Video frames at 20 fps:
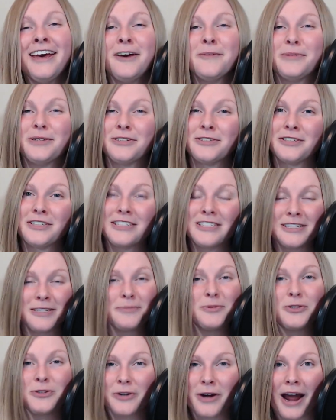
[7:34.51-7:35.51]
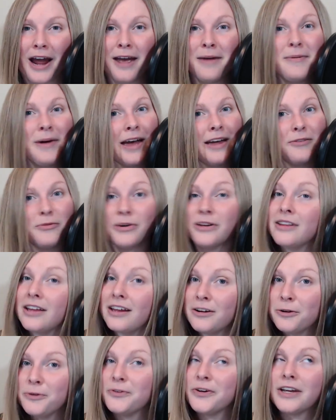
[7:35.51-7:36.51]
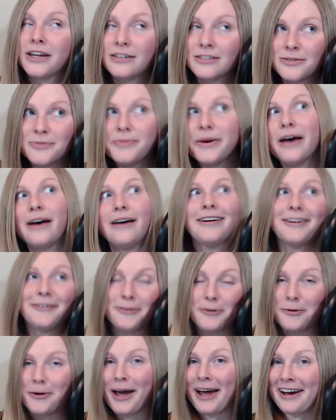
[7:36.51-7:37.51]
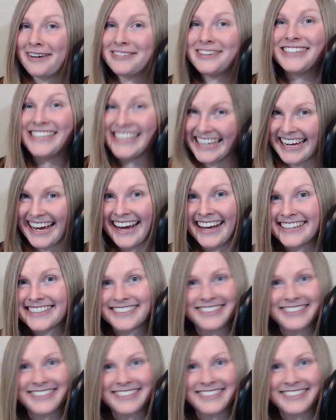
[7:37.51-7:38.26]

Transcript: Be sure to subscribe and ring that notification bell if you haven't yet.